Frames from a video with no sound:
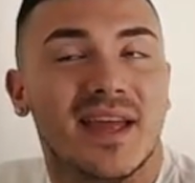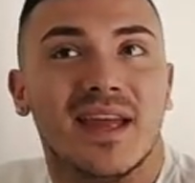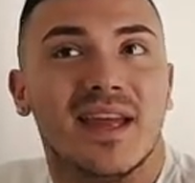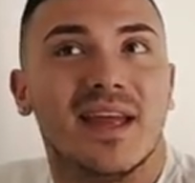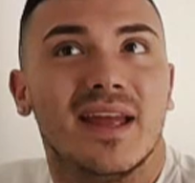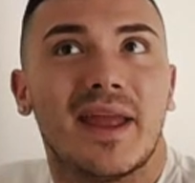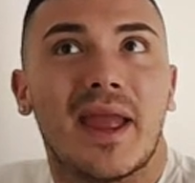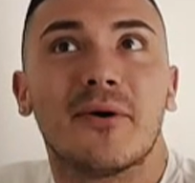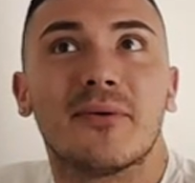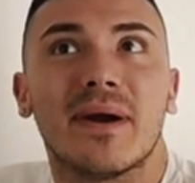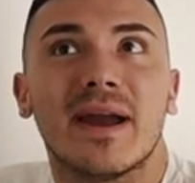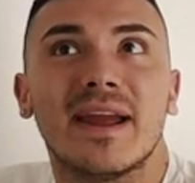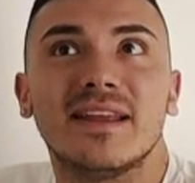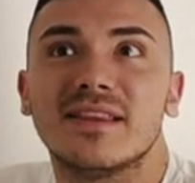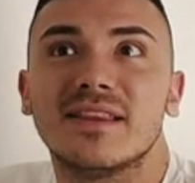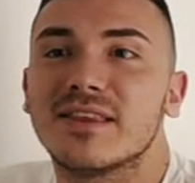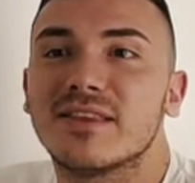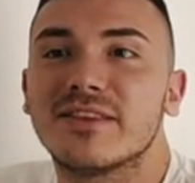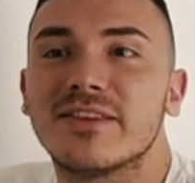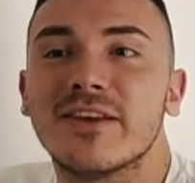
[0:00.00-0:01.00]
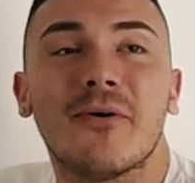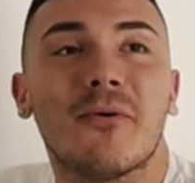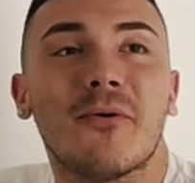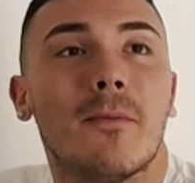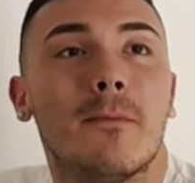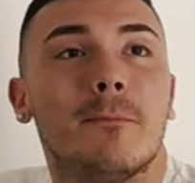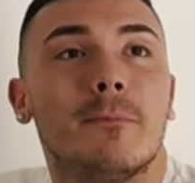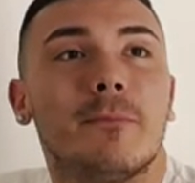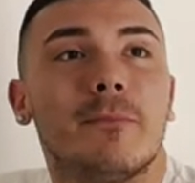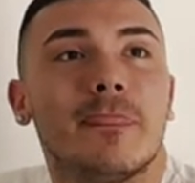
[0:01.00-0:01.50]
All right,
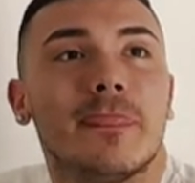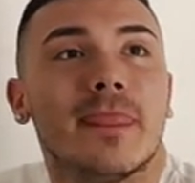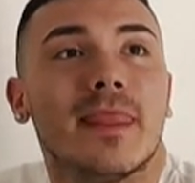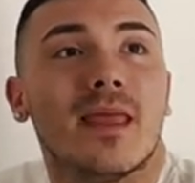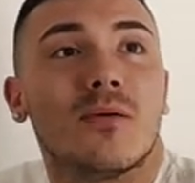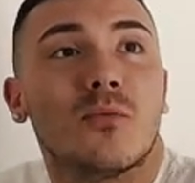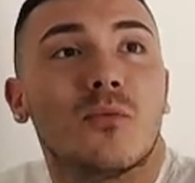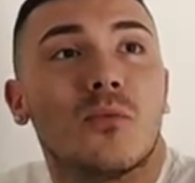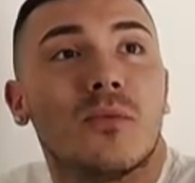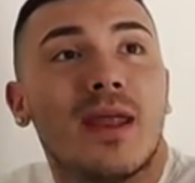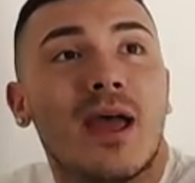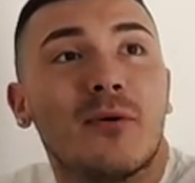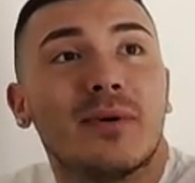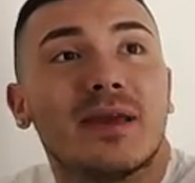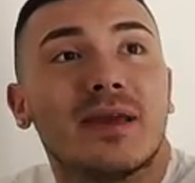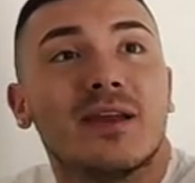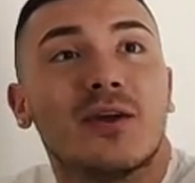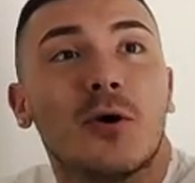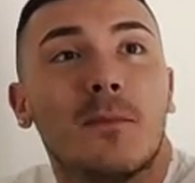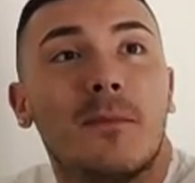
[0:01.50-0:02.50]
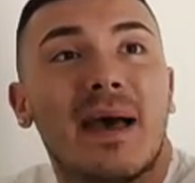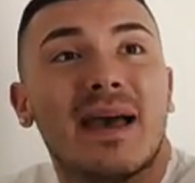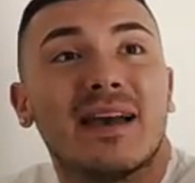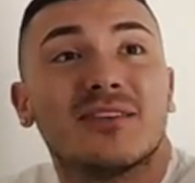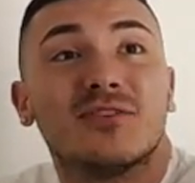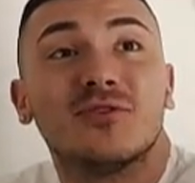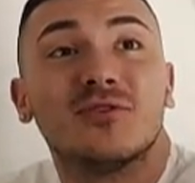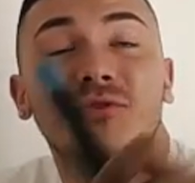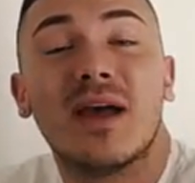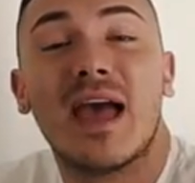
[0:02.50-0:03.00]
so now we can go back
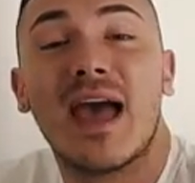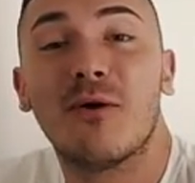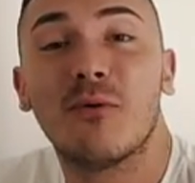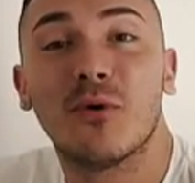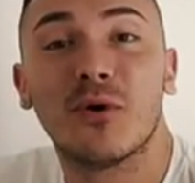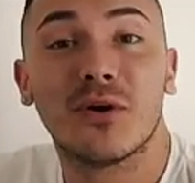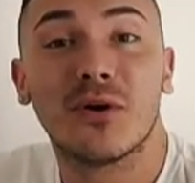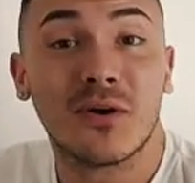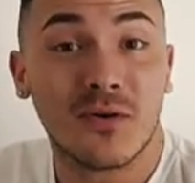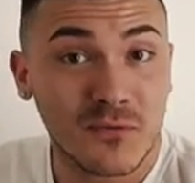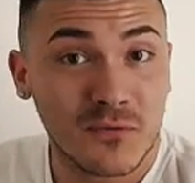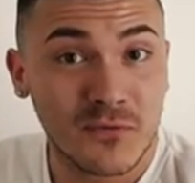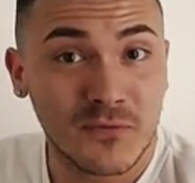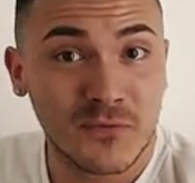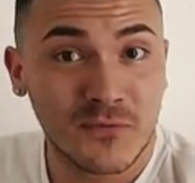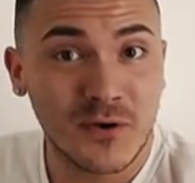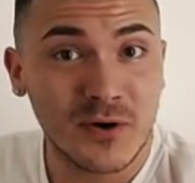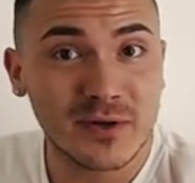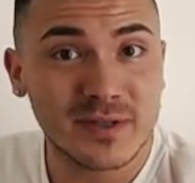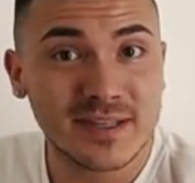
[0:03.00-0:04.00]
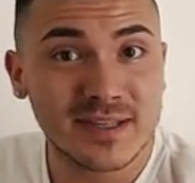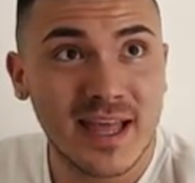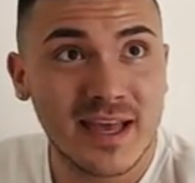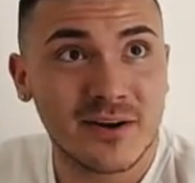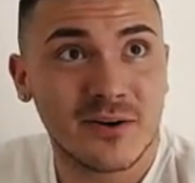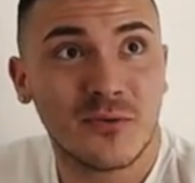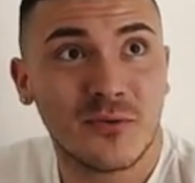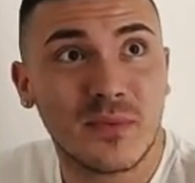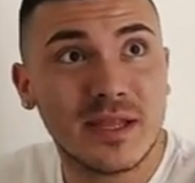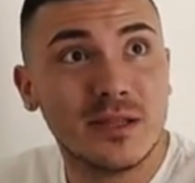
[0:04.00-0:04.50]
to our first
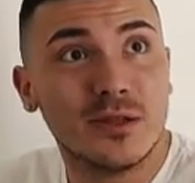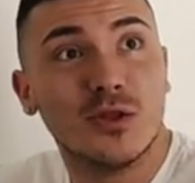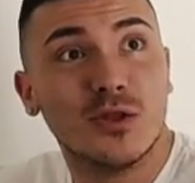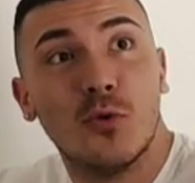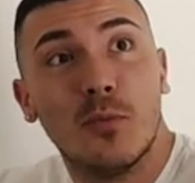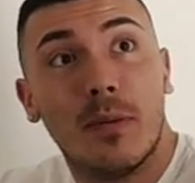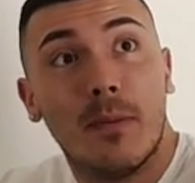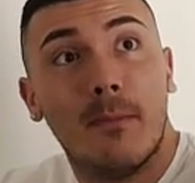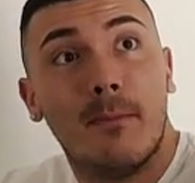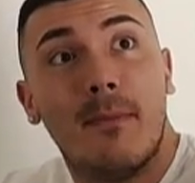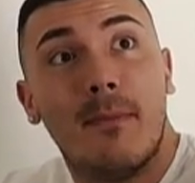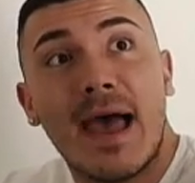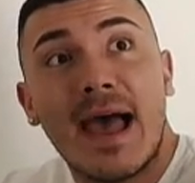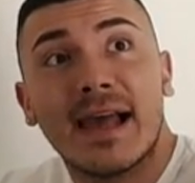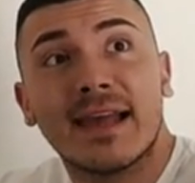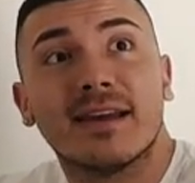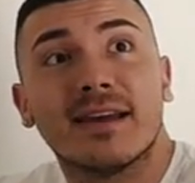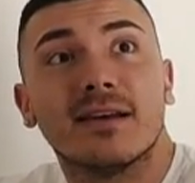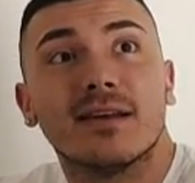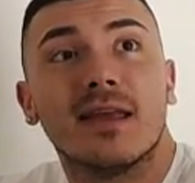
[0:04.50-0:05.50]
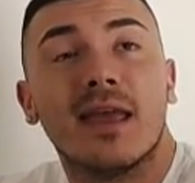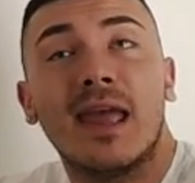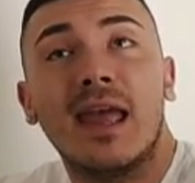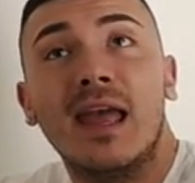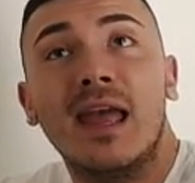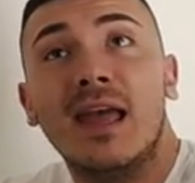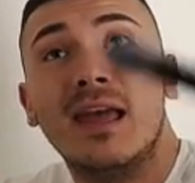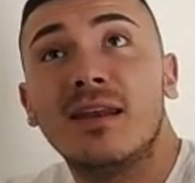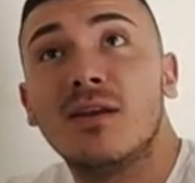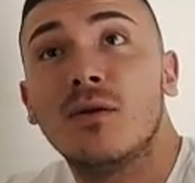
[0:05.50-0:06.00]
letter. We loop back
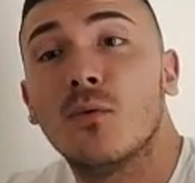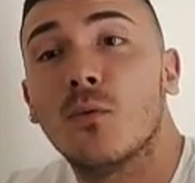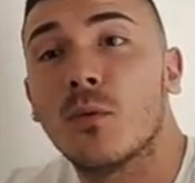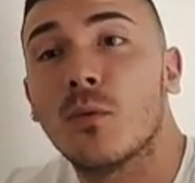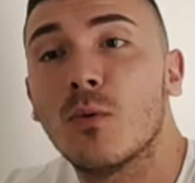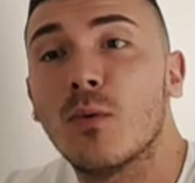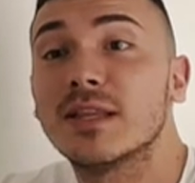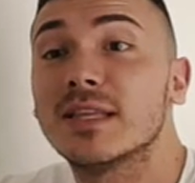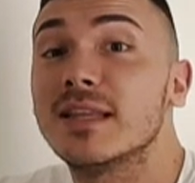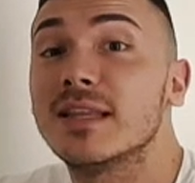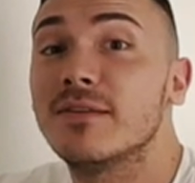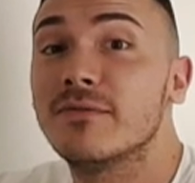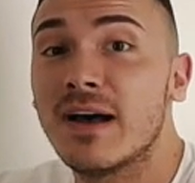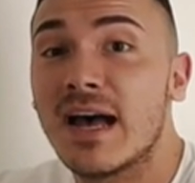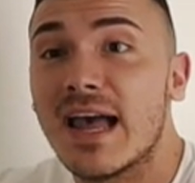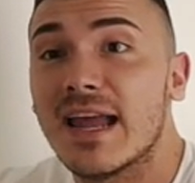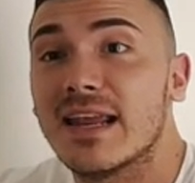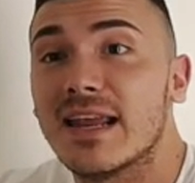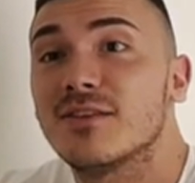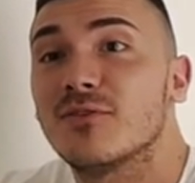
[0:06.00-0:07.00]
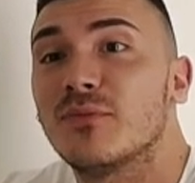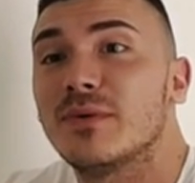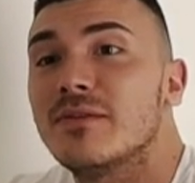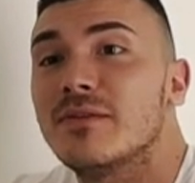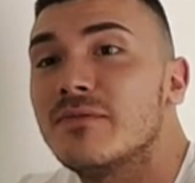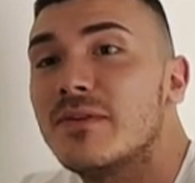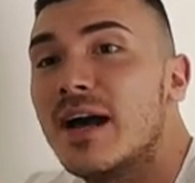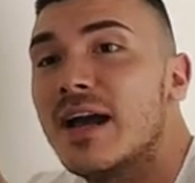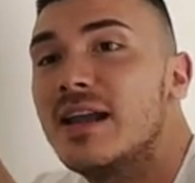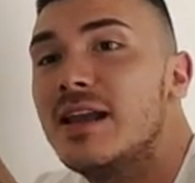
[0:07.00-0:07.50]
and we want to divide. So we
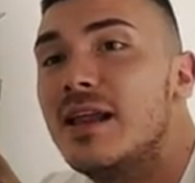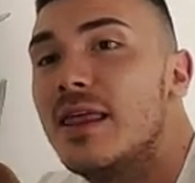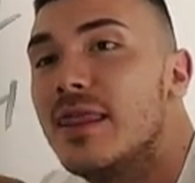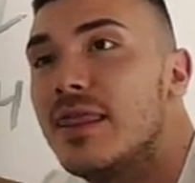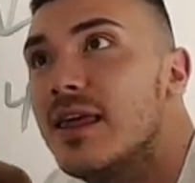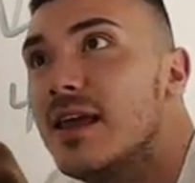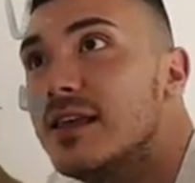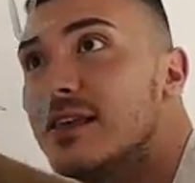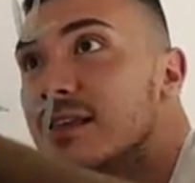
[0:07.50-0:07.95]
divide this